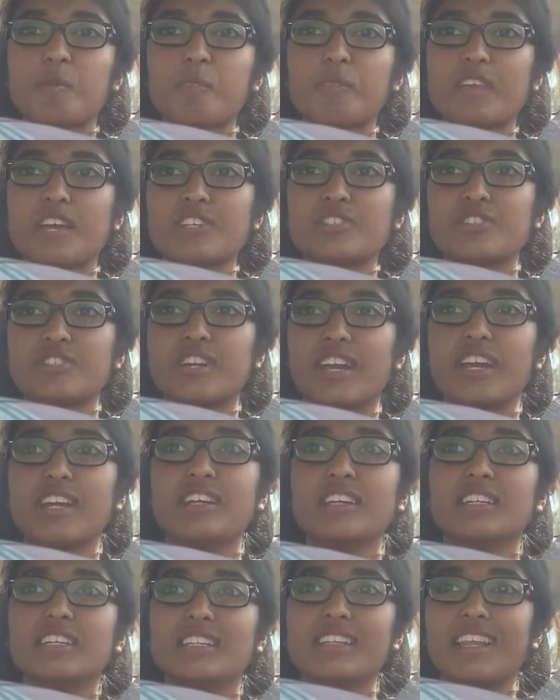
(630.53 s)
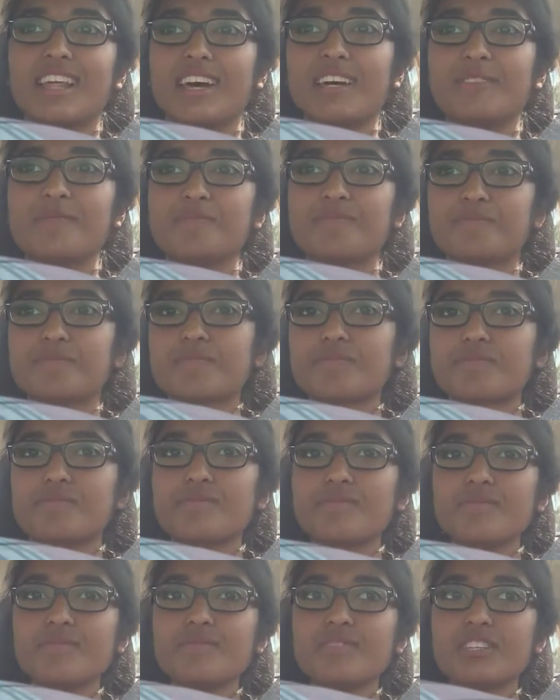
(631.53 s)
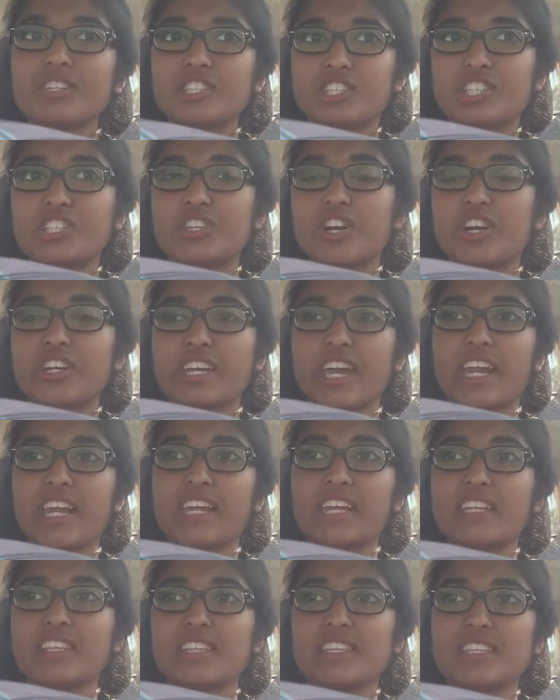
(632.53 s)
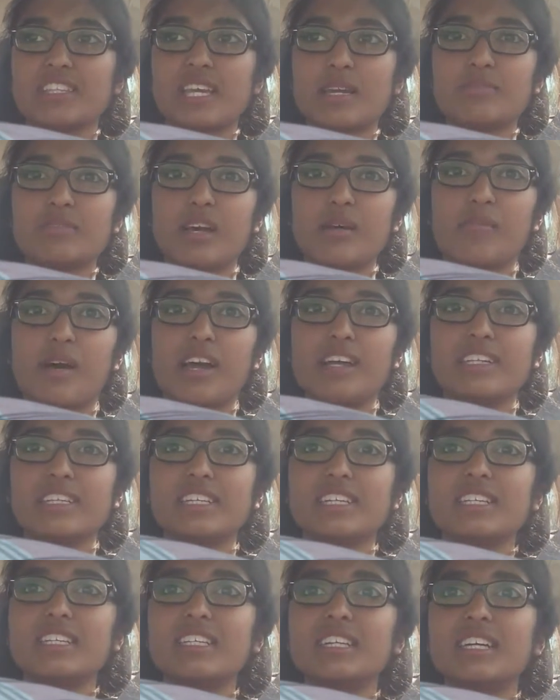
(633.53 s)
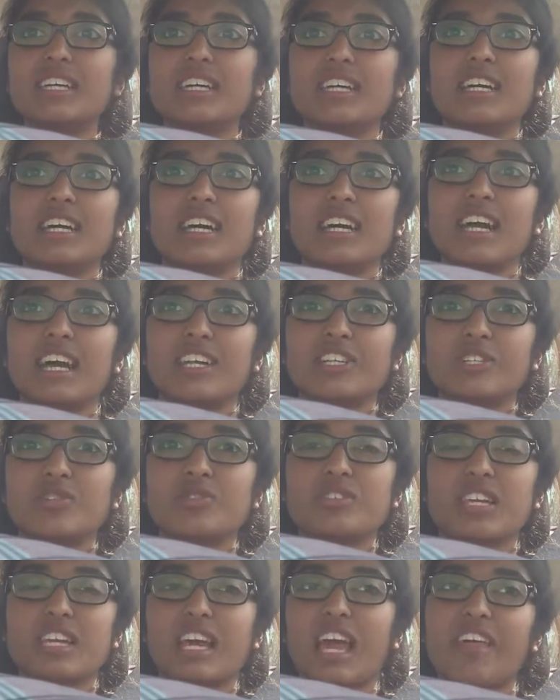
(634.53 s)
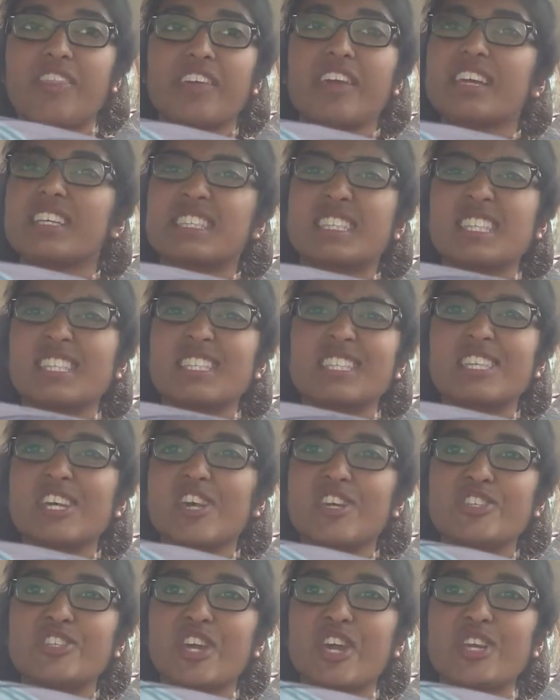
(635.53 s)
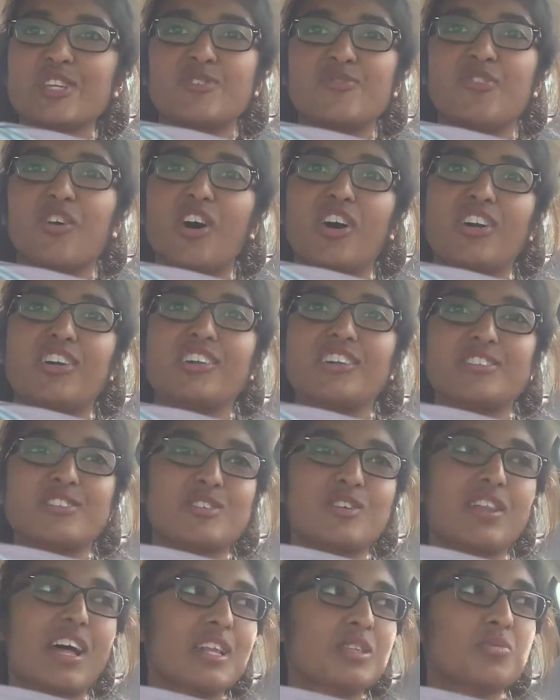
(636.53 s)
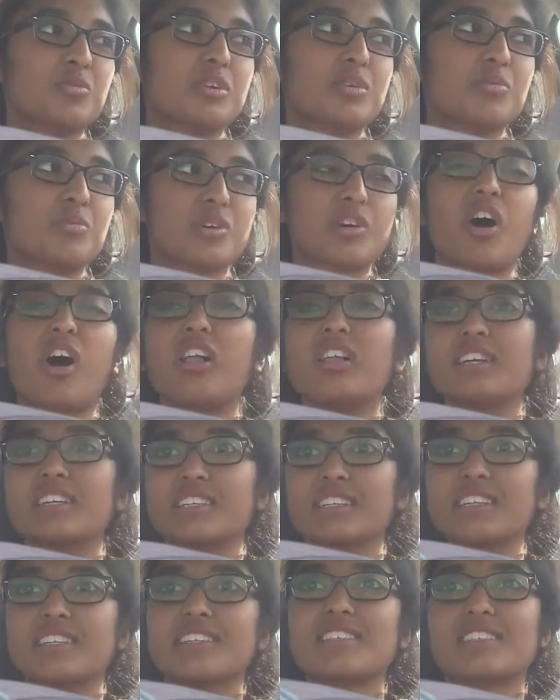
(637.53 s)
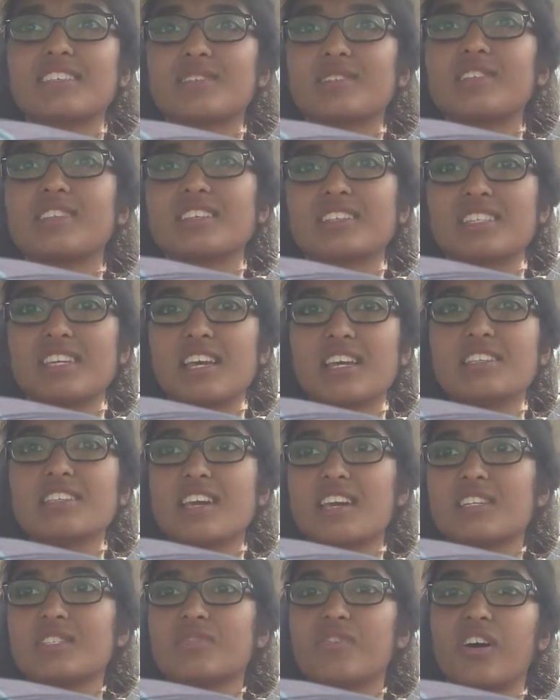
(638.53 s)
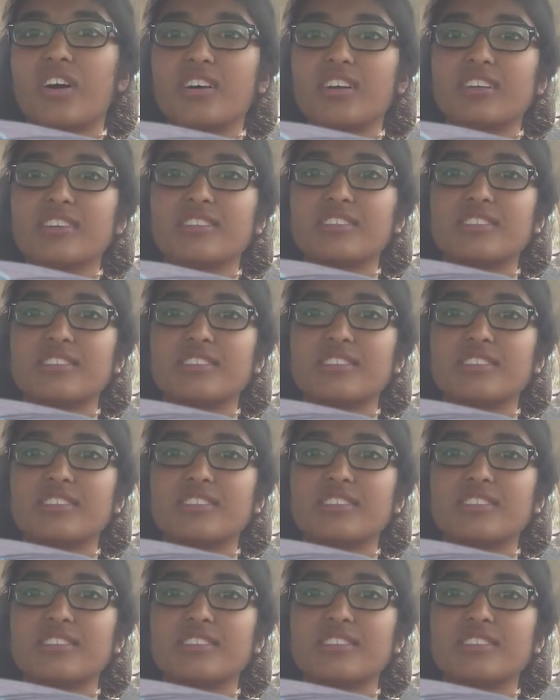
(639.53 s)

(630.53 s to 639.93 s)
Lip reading: yesterday that she started getting it at the same time I did. And she was like, I think it's the CSAS funk. And so that's what we're calling this, the CSAS funk.